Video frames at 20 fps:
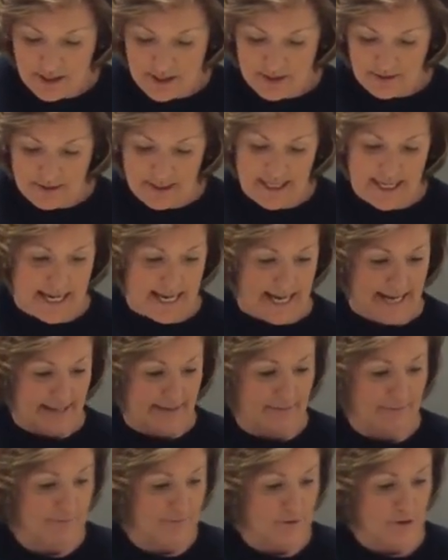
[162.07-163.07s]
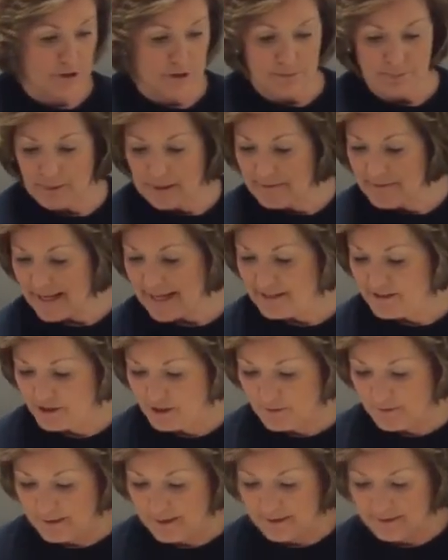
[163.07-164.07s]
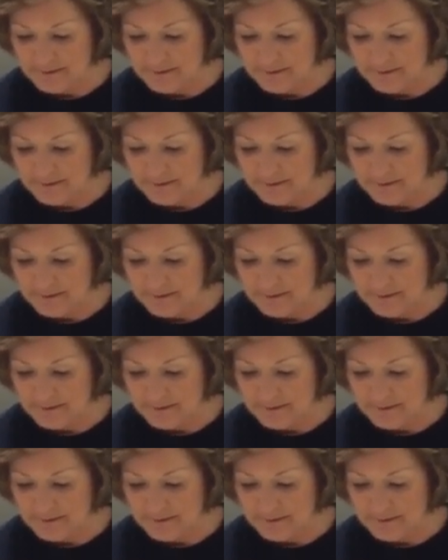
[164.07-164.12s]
Okay, spread that to a,